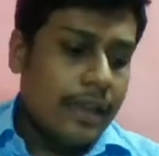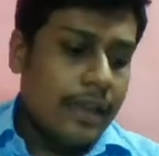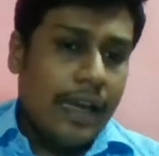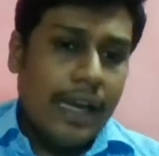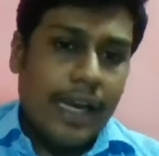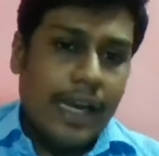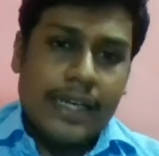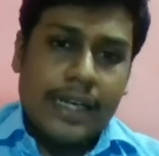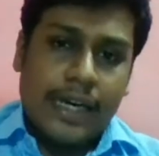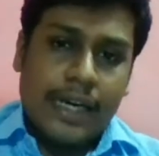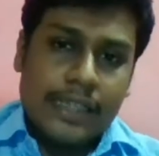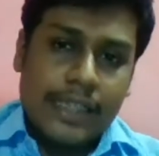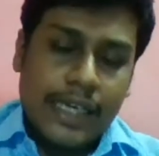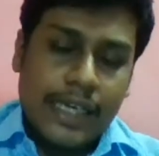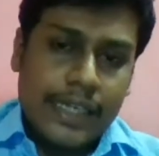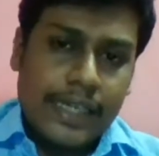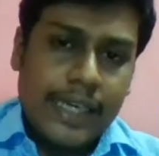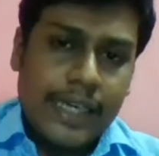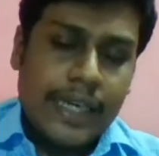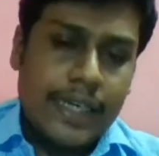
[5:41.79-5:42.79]
and other
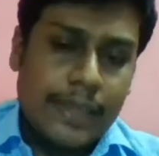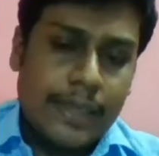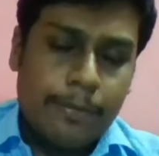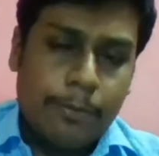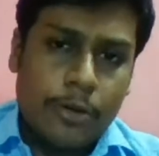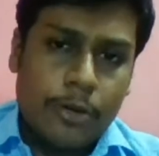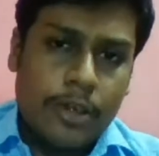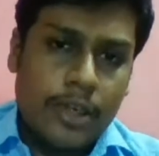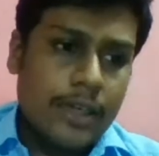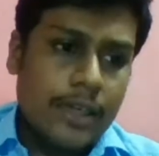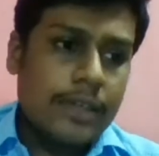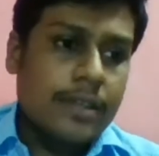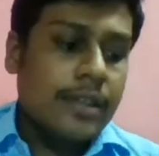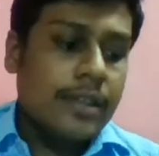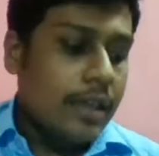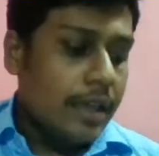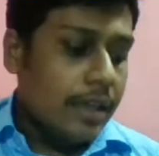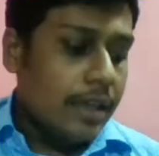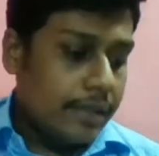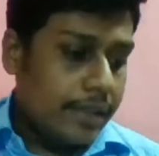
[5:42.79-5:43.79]
dairy products,
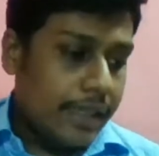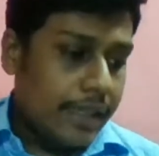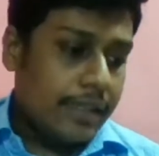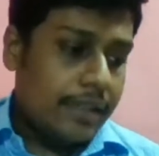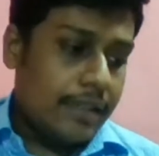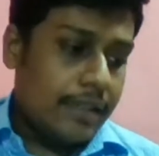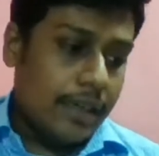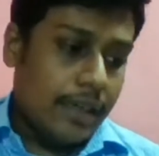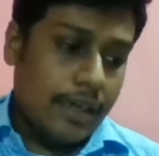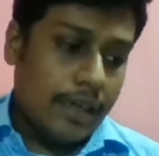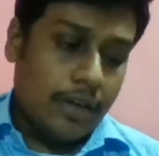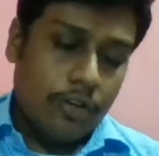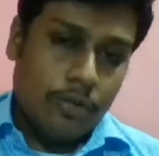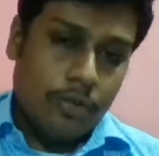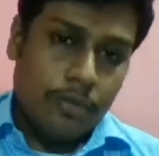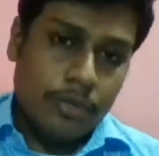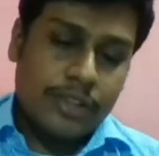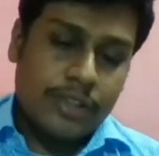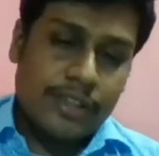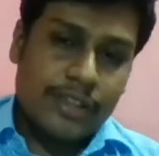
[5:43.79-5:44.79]
this
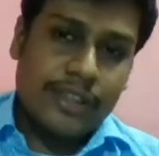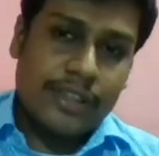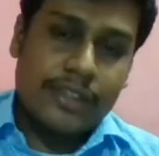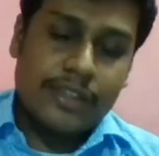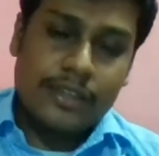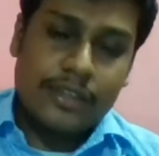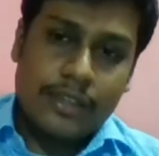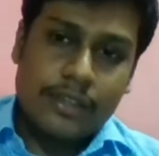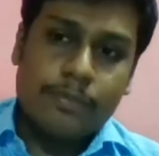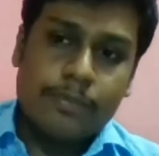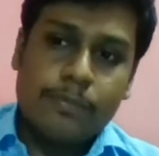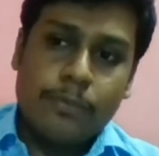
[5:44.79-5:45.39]
homogenization